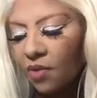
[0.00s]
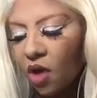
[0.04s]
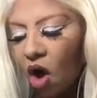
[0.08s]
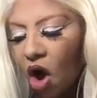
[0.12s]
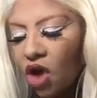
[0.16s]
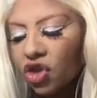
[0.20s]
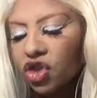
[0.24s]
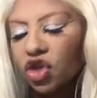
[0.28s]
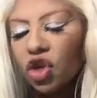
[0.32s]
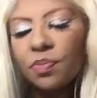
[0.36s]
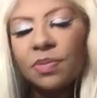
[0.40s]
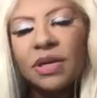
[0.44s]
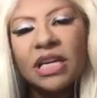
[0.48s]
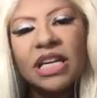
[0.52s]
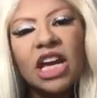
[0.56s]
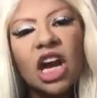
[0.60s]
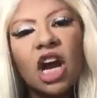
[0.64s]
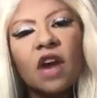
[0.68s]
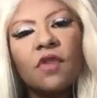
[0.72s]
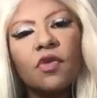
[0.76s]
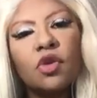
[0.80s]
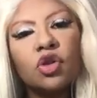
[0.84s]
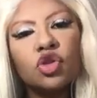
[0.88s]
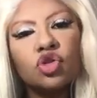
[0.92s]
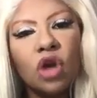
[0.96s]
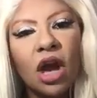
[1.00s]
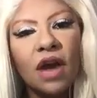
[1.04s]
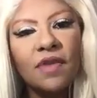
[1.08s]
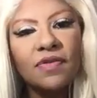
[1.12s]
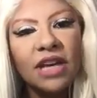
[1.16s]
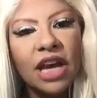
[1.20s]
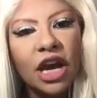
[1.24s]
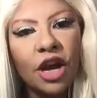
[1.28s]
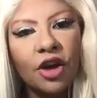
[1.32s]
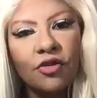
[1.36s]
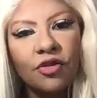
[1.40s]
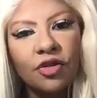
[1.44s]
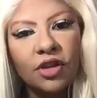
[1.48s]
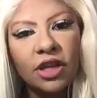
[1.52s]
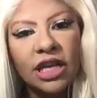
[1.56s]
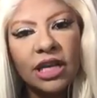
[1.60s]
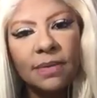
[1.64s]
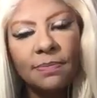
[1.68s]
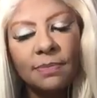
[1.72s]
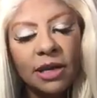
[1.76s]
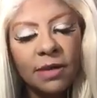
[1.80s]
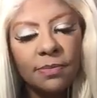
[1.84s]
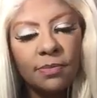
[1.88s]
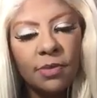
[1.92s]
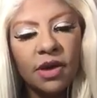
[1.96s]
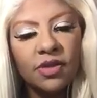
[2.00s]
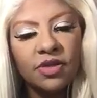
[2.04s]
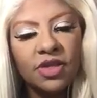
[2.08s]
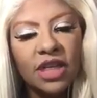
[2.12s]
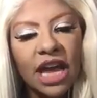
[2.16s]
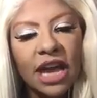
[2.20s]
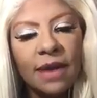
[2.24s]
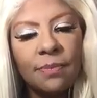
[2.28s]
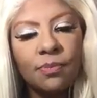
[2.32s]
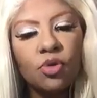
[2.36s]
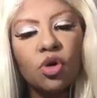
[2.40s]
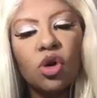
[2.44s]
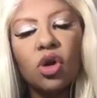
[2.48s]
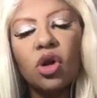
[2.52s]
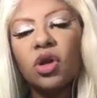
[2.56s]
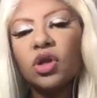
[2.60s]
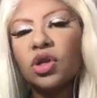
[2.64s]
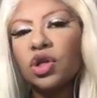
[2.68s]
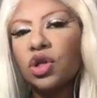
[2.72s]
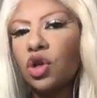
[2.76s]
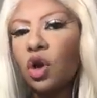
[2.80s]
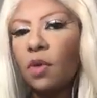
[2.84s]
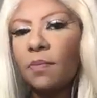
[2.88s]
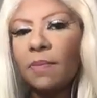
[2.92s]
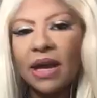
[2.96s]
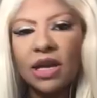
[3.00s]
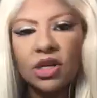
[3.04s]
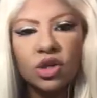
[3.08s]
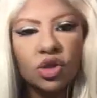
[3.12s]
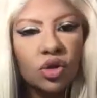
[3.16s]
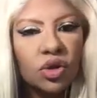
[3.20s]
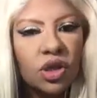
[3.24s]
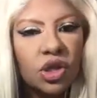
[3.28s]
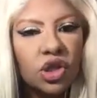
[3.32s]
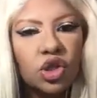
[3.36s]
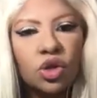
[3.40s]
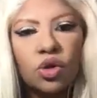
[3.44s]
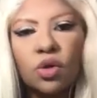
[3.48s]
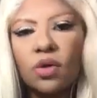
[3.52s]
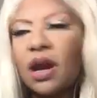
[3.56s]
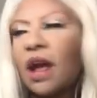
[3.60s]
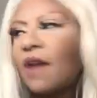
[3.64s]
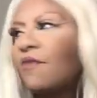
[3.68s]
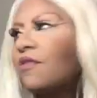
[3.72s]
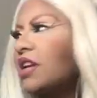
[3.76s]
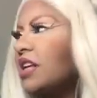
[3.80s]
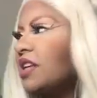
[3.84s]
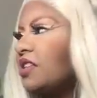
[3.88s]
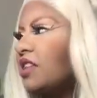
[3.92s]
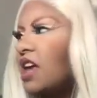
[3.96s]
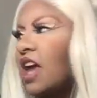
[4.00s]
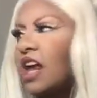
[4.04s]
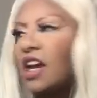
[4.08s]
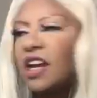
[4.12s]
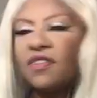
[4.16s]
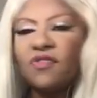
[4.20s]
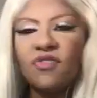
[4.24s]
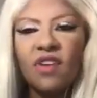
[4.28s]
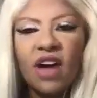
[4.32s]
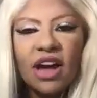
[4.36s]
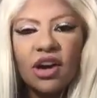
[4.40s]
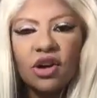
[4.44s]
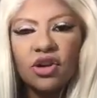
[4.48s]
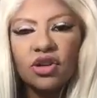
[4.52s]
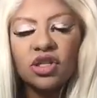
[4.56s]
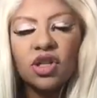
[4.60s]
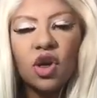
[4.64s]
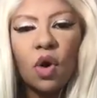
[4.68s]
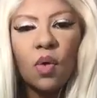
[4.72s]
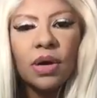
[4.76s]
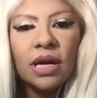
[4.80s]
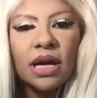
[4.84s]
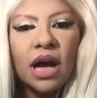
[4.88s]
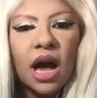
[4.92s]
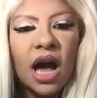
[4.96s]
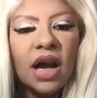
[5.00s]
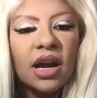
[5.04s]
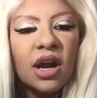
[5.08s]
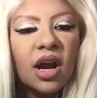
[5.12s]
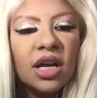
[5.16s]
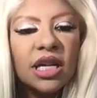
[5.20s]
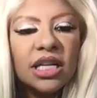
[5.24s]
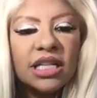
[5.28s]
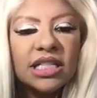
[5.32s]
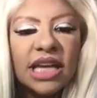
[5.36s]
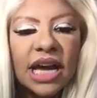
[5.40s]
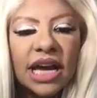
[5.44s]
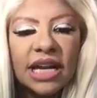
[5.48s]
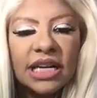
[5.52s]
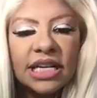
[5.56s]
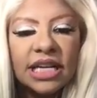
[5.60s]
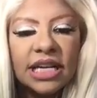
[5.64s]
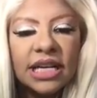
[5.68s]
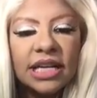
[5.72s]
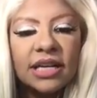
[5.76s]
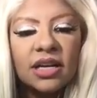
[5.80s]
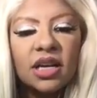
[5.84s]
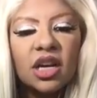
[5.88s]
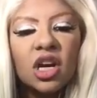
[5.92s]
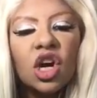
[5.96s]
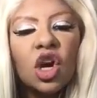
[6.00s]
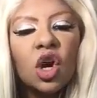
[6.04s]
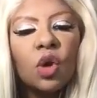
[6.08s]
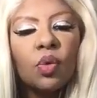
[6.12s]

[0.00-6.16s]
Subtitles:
Also, be careful. Drive carefully in mid-month April. You know, make sure that you don't have any fires going on unattended.